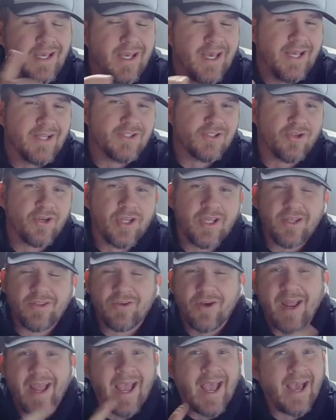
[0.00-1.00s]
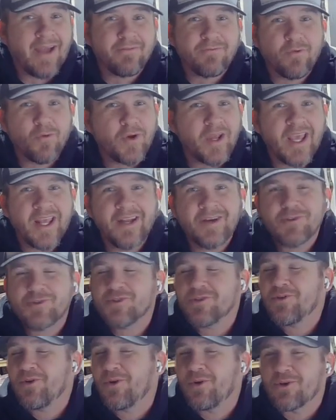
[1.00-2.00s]
it's going to either add
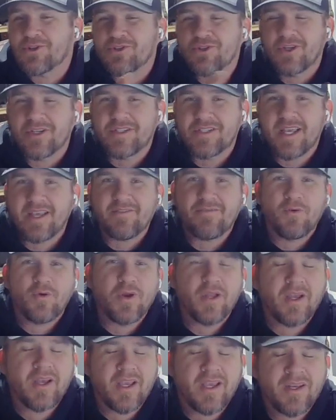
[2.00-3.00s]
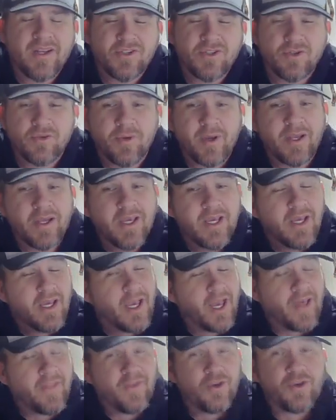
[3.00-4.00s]
4,800 or it's going to take 4,800 away.
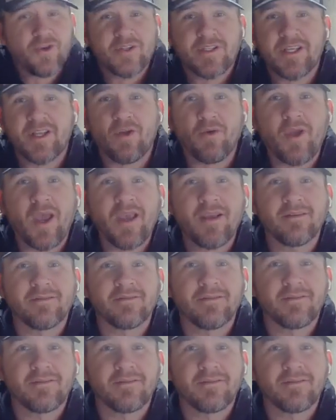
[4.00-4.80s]
And then you just hit OK.